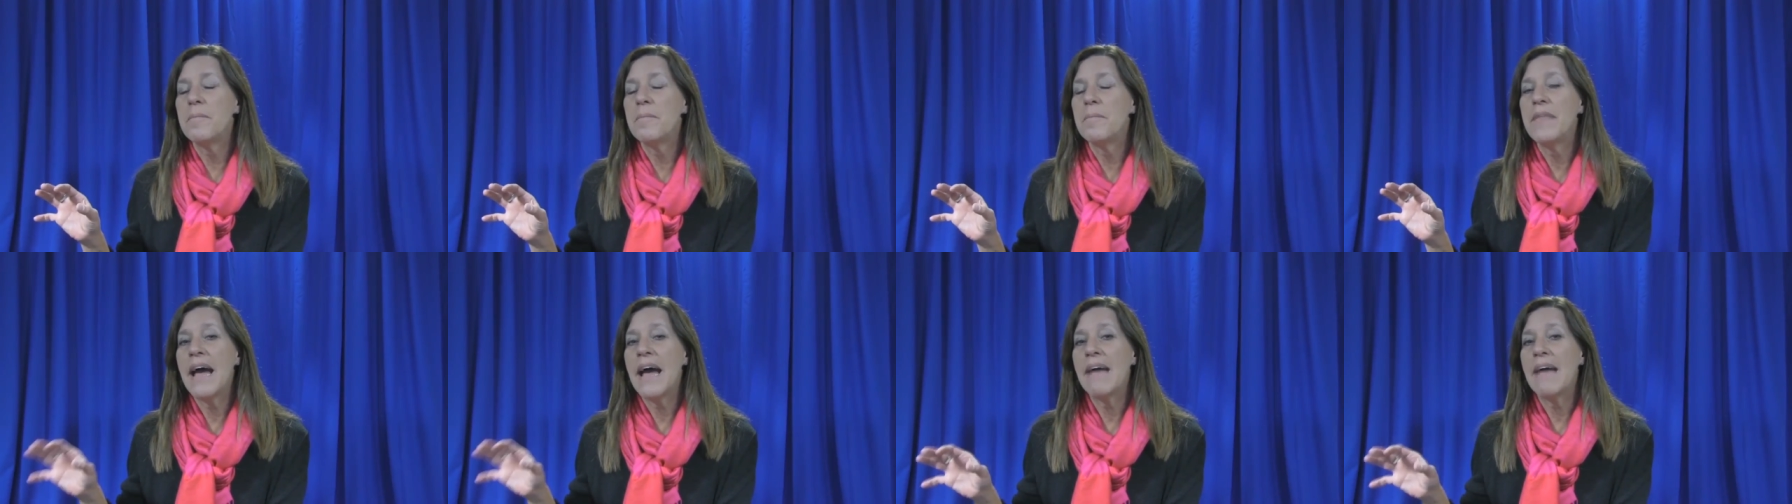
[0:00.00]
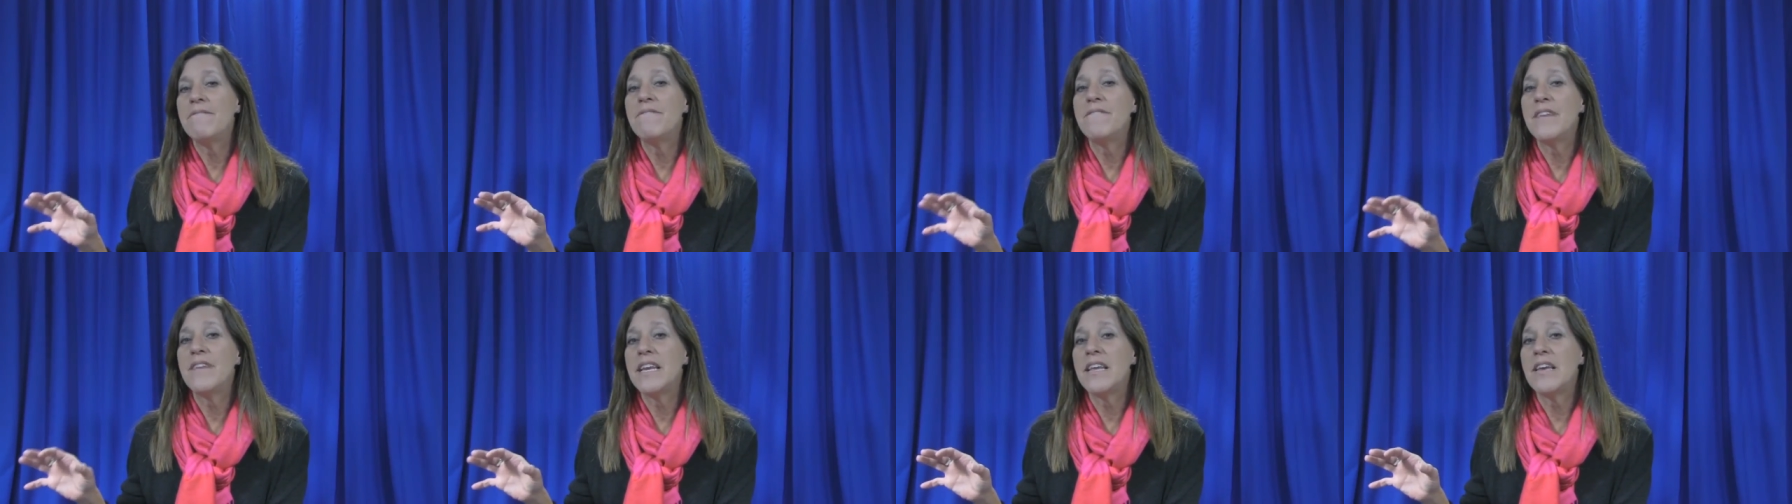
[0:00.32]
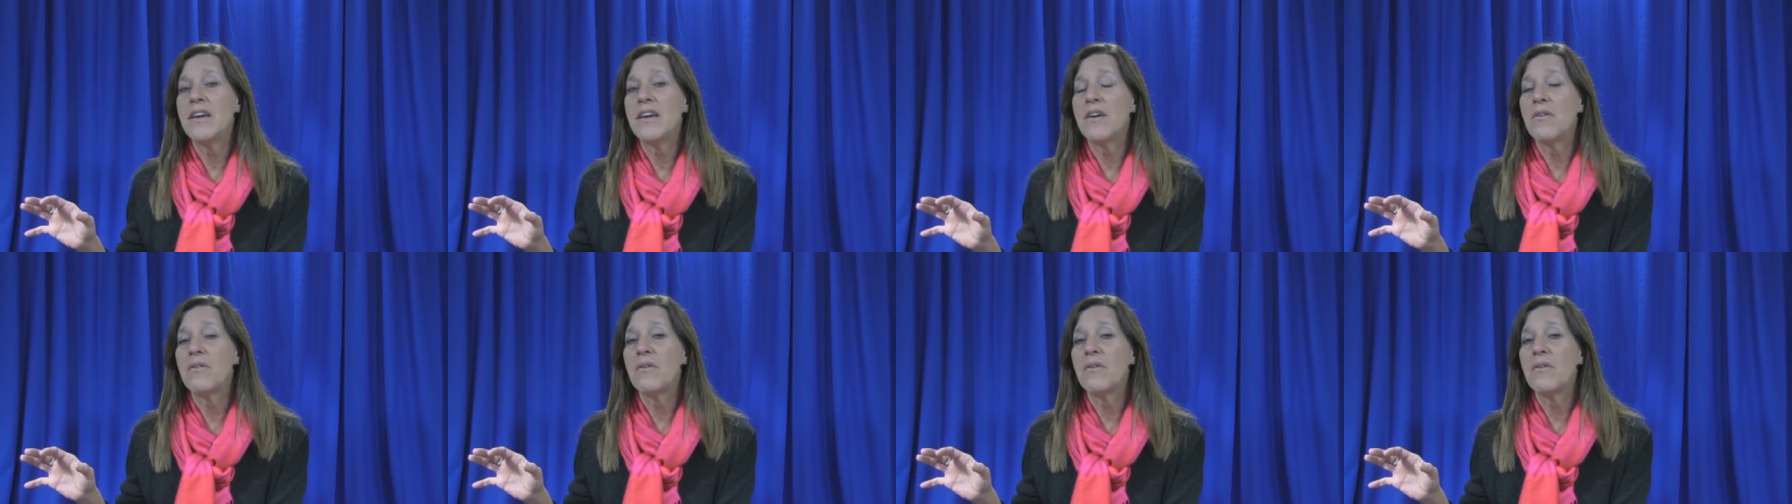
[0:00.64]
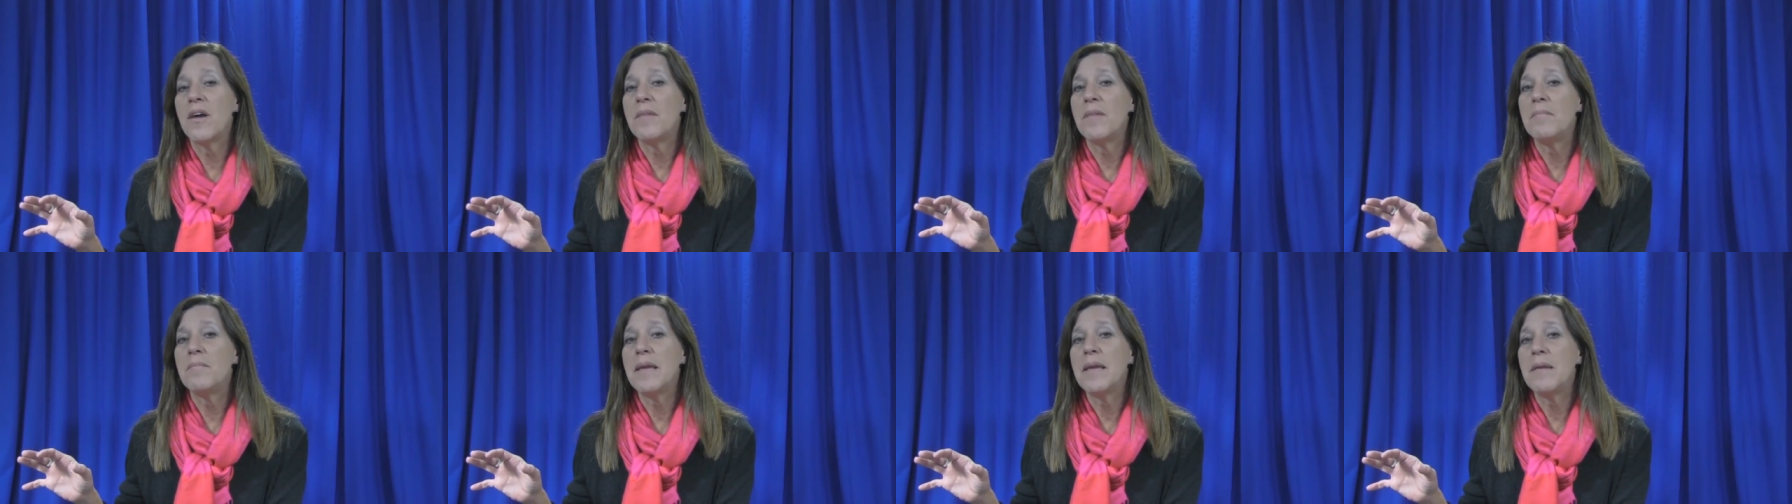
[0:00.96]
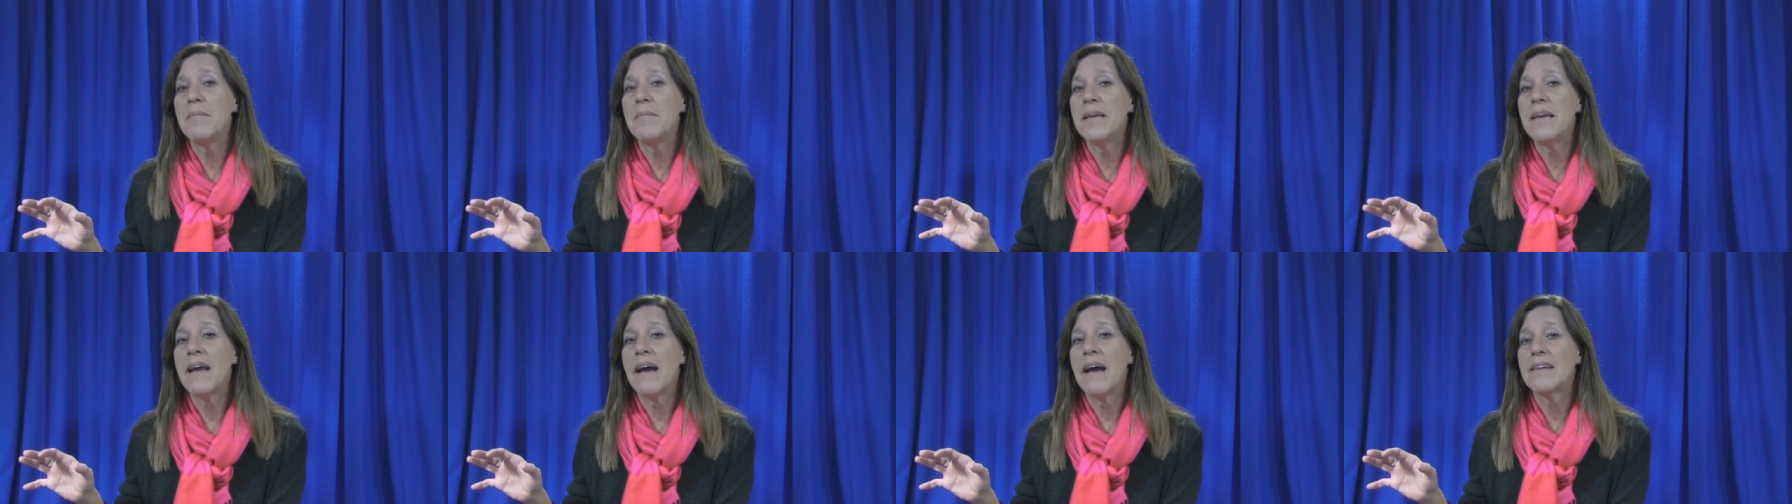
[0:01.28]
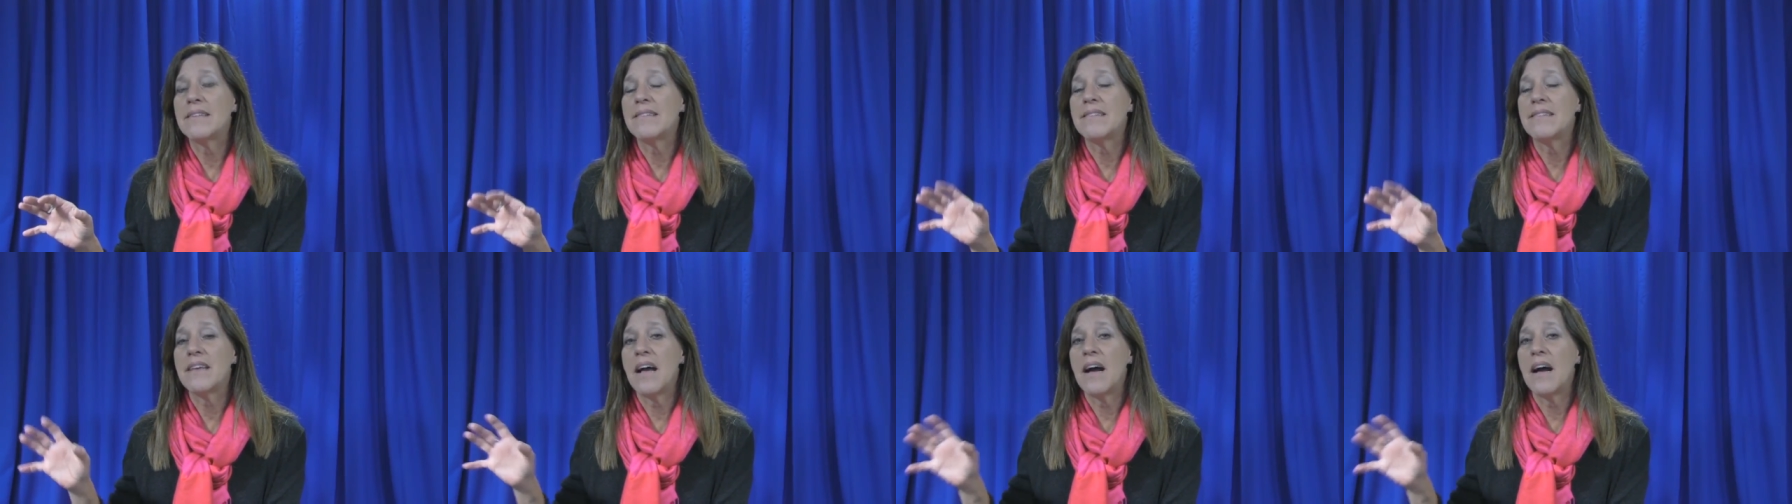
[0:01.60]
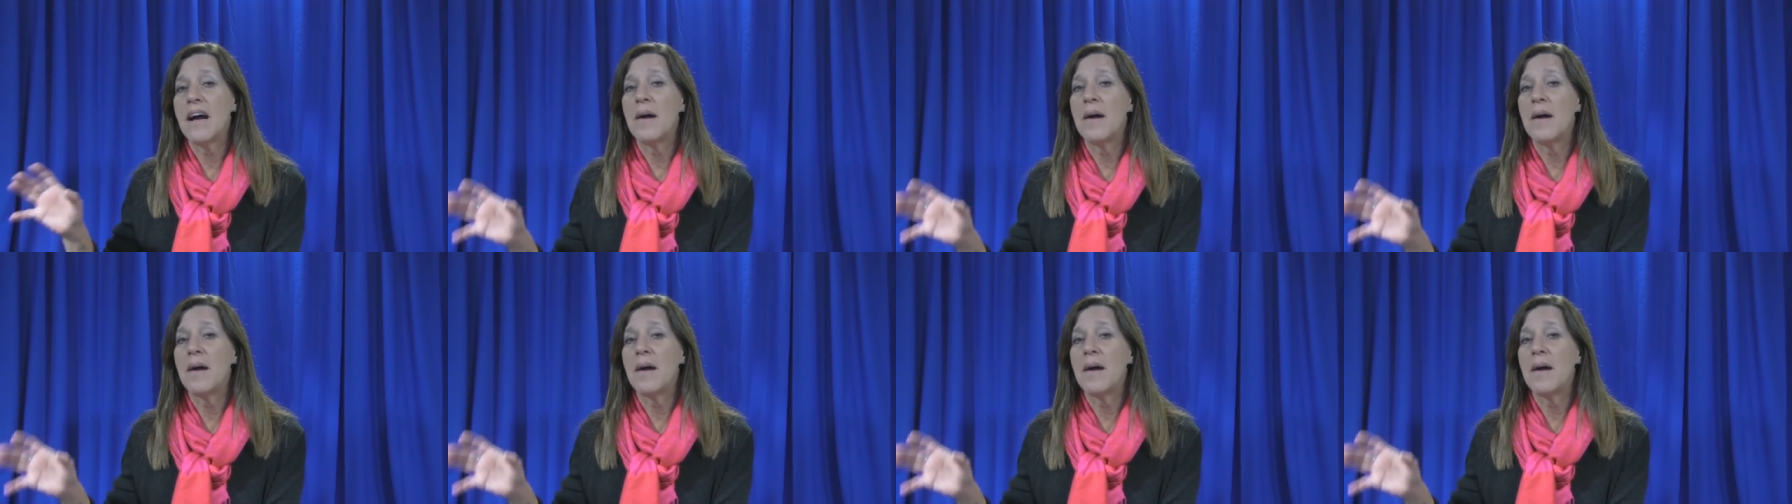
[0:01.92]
that video on PBS